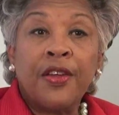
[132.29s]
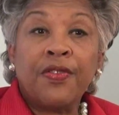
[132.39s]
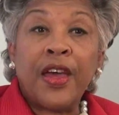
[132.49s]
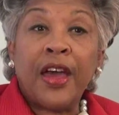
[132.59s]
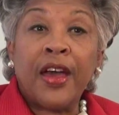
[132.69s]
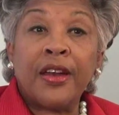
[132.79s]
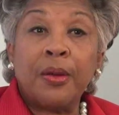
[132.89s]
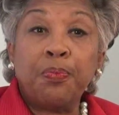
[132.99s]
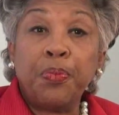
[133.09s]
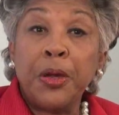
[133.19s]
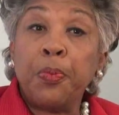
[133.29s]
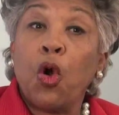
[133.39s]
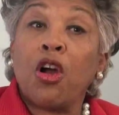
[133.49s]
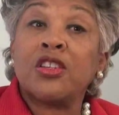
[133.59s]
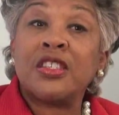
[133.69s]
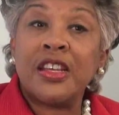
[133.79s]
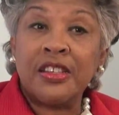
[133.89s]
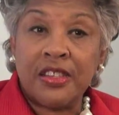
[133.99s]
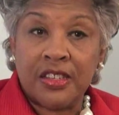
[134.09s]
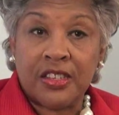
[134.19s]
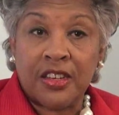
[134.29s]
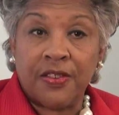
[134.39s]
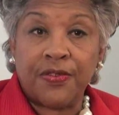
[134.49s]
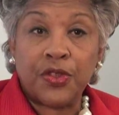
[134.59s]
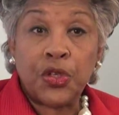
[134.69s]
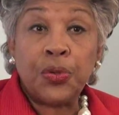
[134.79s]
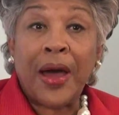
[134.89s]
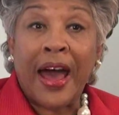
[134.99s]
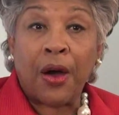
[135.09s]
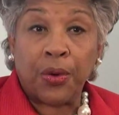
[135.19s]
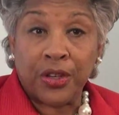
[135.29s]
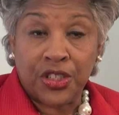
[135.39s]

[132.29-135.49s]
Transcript: that people are sensitive to our